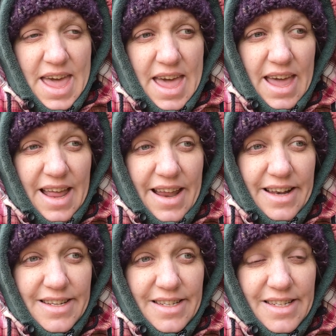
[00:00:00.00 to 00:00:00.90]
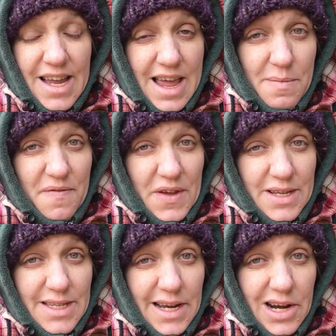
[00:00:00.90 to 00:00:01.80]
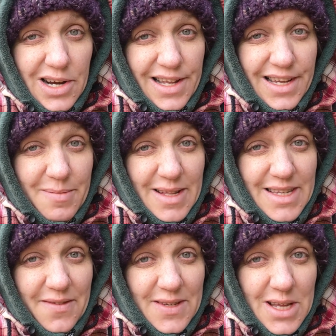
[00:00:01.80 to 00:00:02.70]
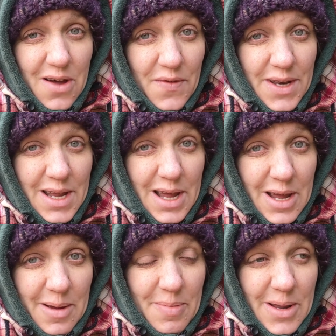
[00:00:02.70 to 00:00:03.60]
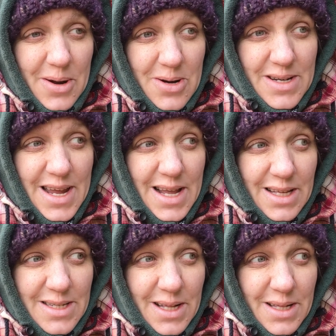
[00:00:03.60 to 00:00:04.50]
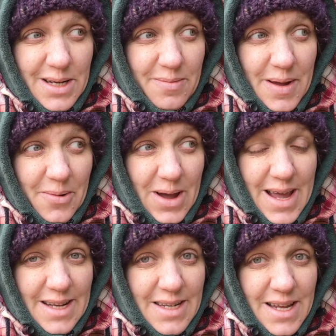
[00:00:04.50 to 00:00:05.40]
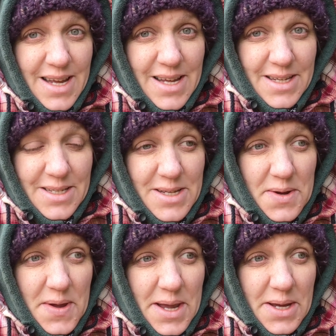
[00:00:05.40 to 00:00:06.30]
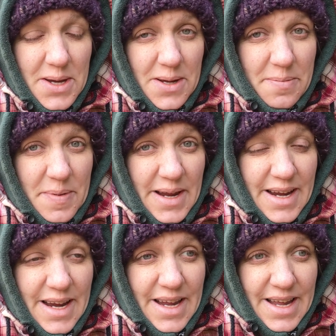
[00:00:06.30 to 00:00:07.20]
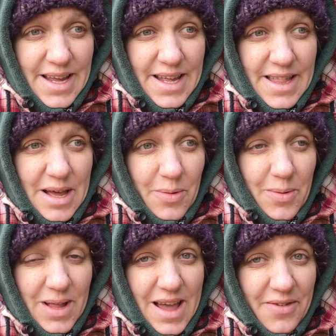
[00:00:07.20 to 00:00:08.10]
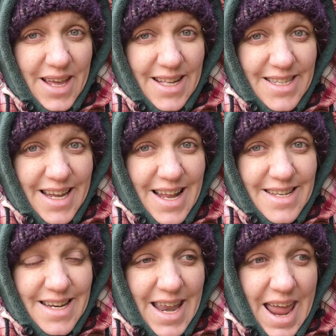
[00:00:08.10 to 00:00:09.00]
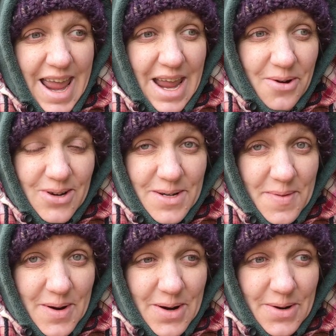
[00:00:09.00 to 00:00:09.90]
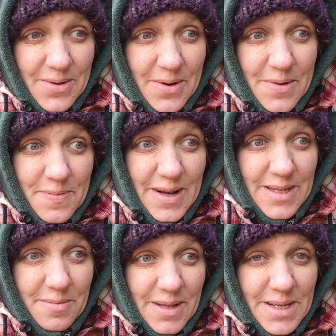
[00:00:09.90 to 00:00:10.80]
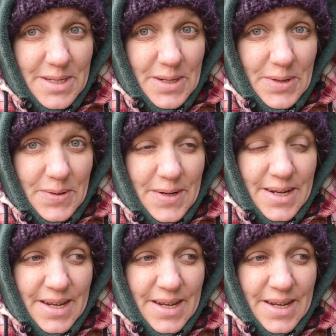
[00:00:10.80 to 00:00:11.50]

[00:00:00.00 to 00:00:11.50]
And thyme feels like her ligaments have softened up and her tail is a little bit wet. So it could be that we will have kids again today or tomorrow or possibly soon.